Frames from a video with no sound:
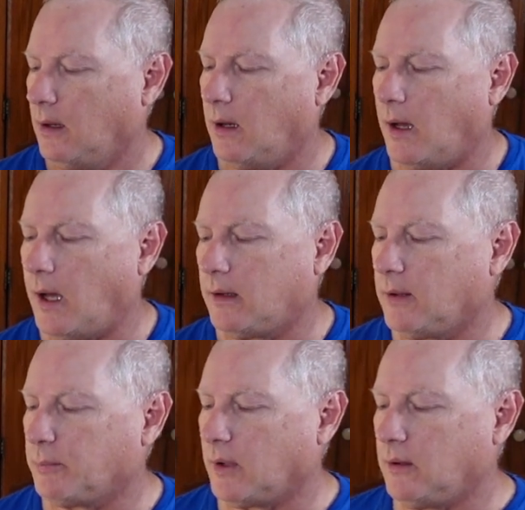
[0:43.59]
I
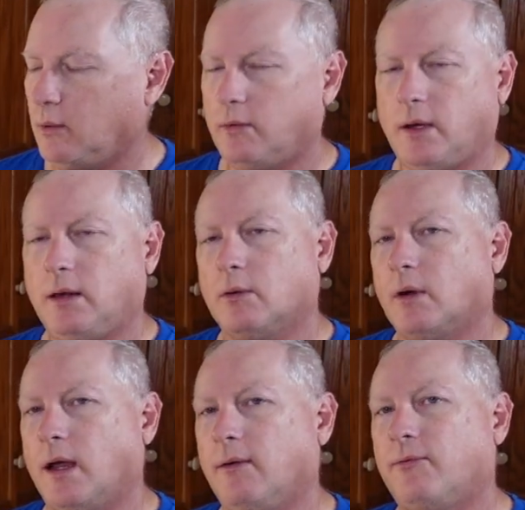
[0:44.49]
typically use either
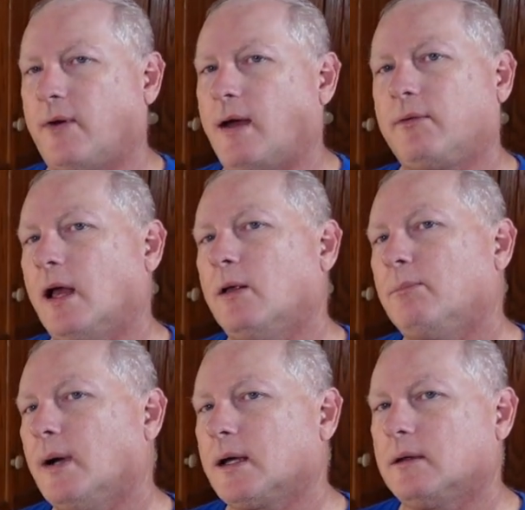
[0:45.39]
a
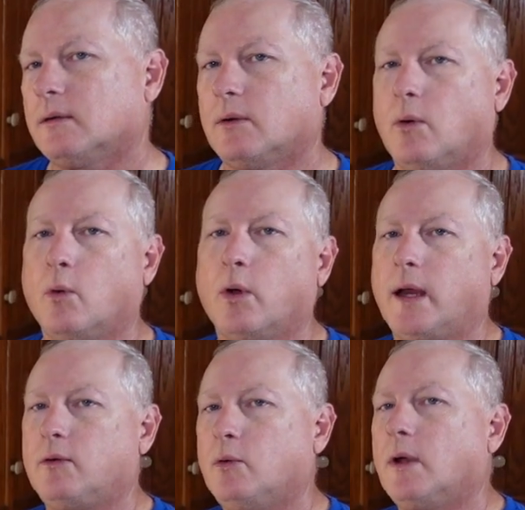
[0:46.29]
5-gallon bucket or
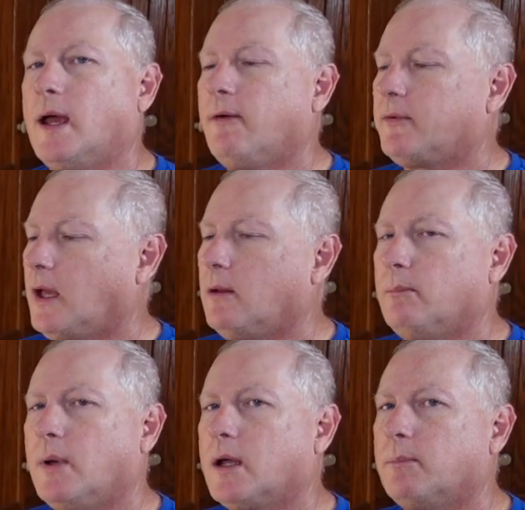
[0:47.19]
a
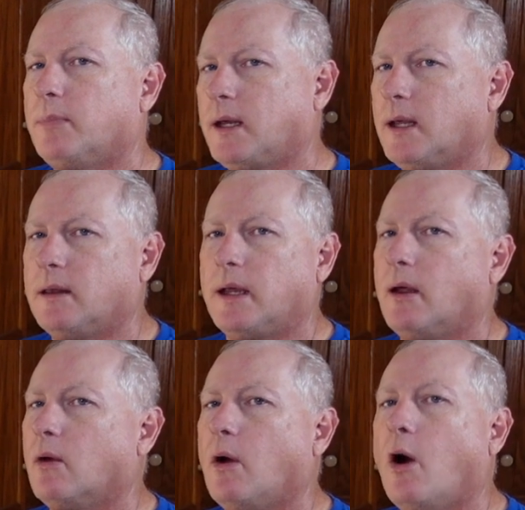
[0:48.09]
2.5-gallon bucket, but again, they
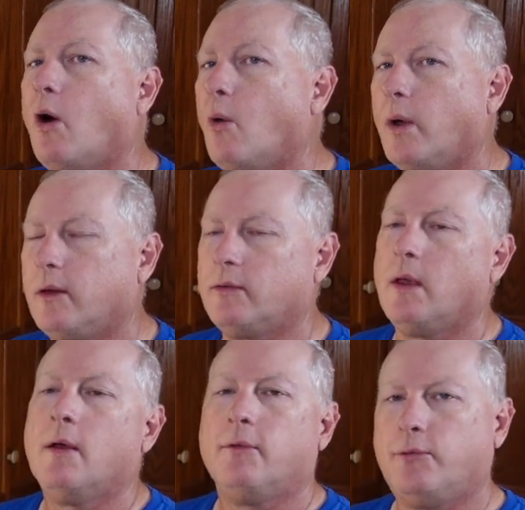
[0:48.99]
are always
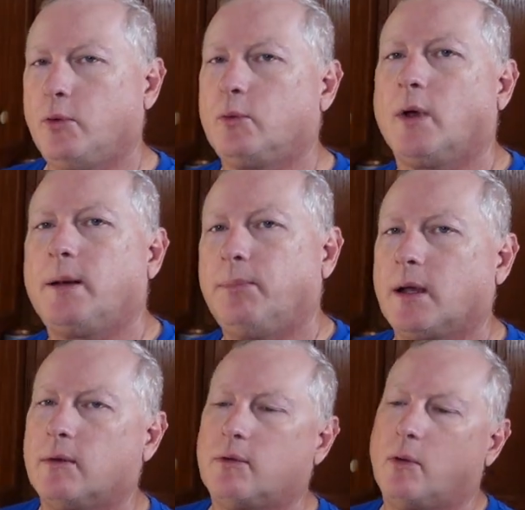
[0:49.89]
food grade
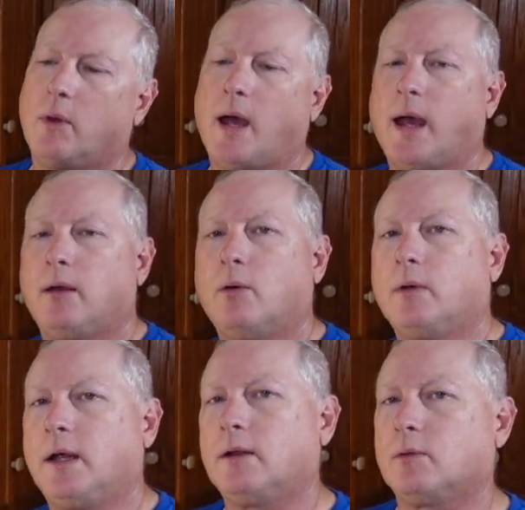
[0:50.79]
buckets so that I
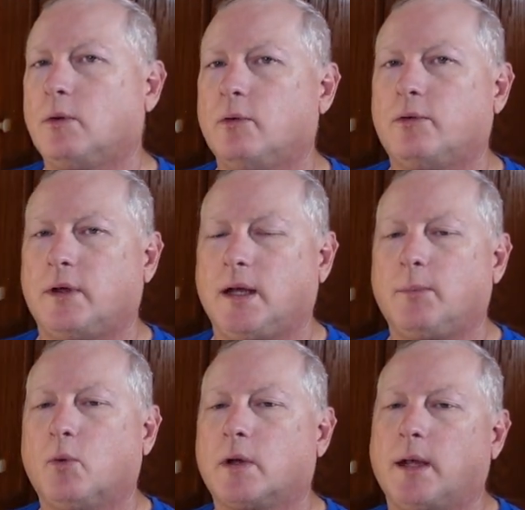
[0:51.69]
don't introduce any
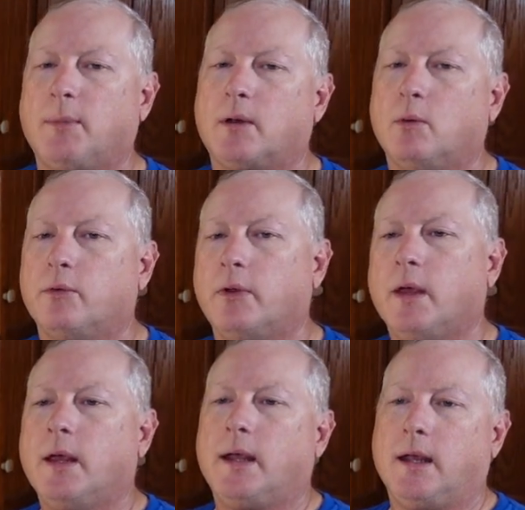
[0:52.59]
more chemicals
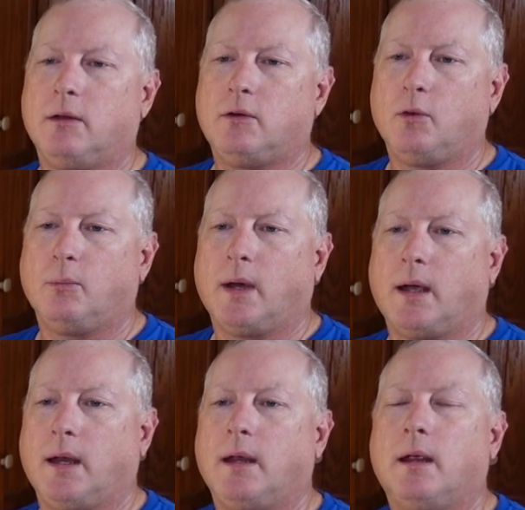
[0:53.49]
into
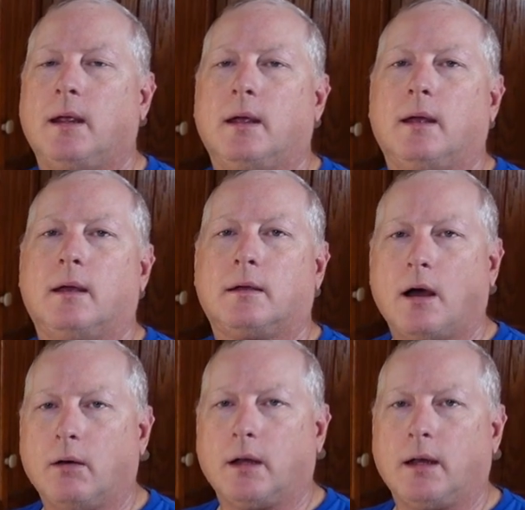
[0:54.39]
my
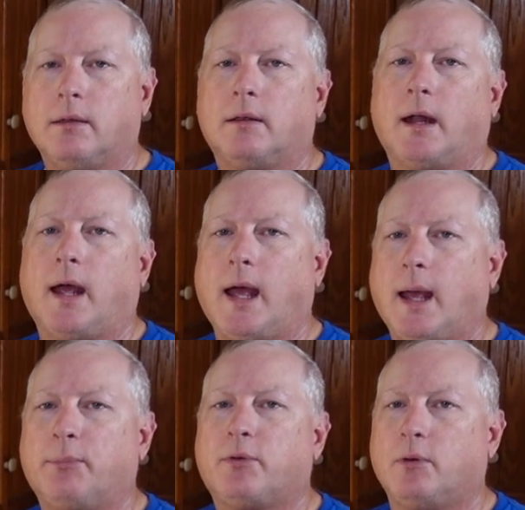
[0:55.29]
colony than I
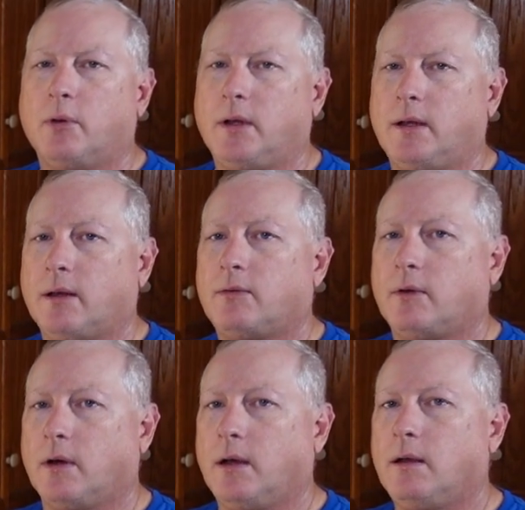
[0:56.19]
absolutely
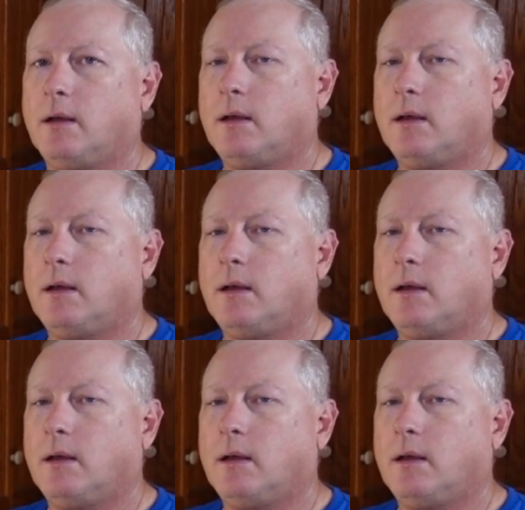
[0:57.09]
necessary.